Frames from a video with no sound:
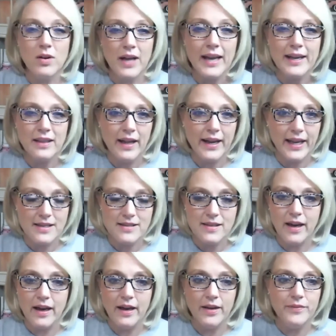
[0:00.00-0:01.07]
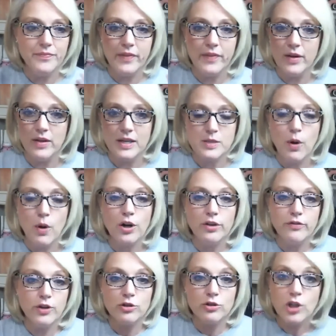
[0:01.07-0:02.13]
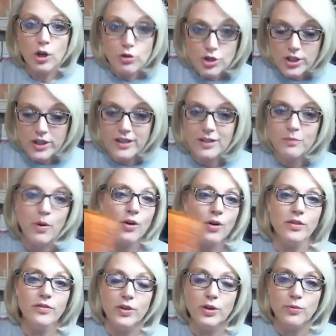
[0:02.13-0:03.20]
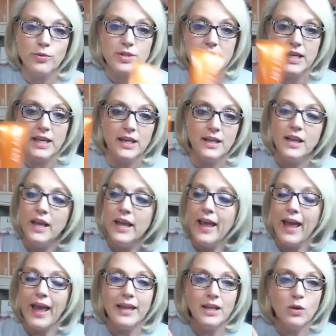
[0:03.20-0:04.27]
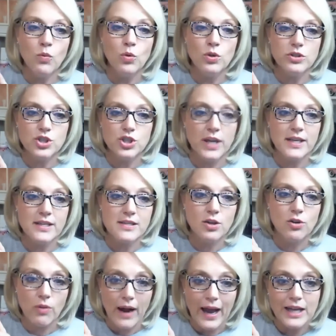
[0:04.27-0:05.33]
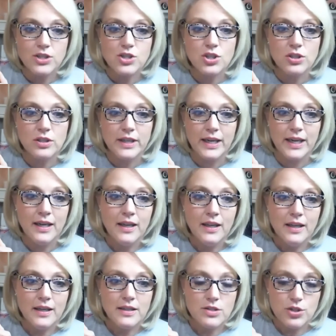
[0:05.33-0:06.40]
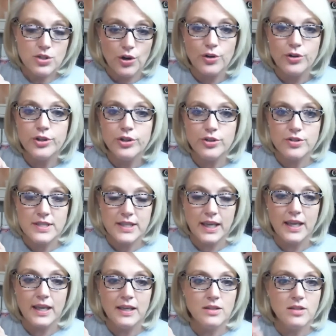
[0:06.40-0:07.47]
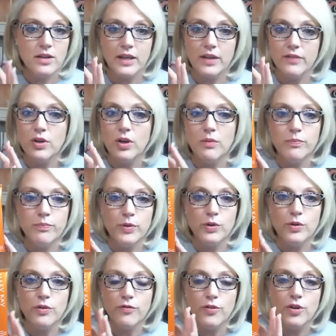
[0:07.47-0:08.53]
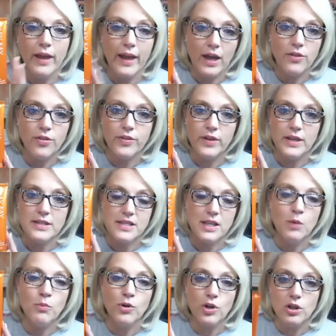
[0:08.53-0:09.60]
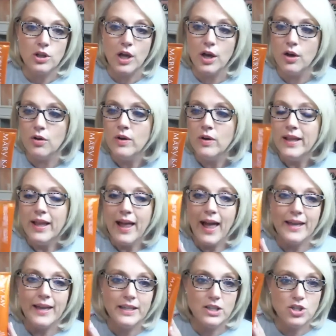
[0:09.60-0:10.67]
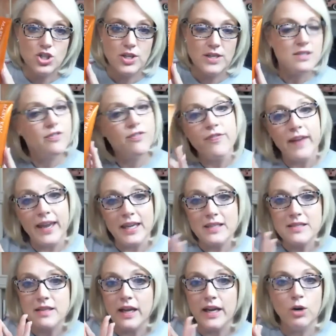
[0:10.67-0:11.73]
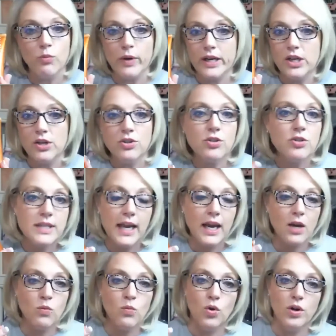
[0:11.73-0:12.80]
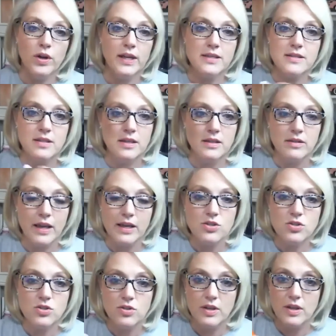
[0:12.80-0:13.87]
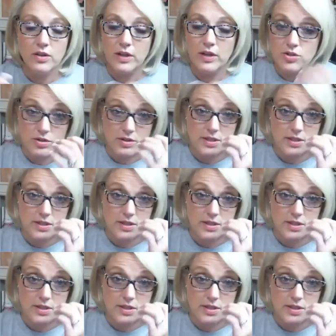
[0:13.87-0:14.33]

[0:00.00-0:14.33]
kind of like as part of your lotion, part of your routine, and it will just gradually turn your skin, give you a beautiful, healthy summer glow. And it just fades like a regular tan would as your